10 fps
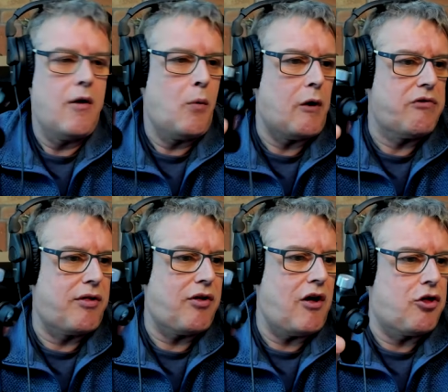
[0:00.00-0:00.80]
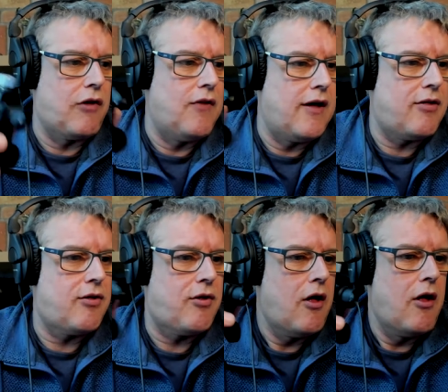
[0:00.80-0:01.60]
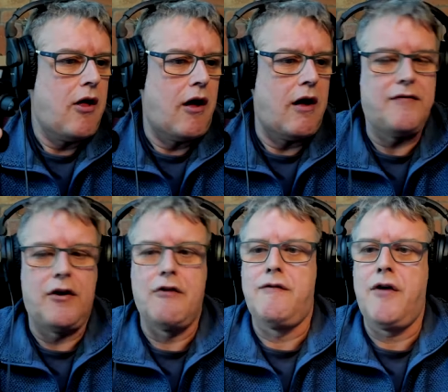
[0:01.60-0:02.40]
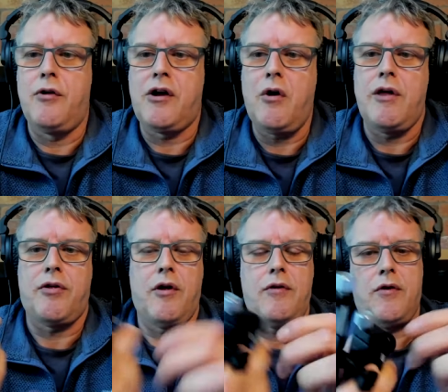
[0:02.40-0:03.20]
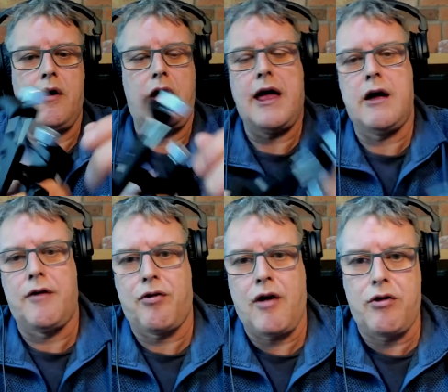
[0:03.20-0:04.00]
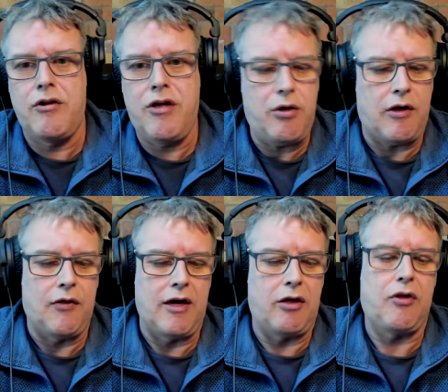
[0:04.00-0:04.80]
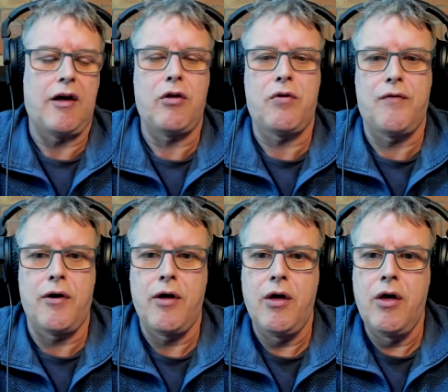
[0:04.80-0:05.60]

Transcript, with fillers: while I was researching this uh, for the review, the guys out in the States are using these things for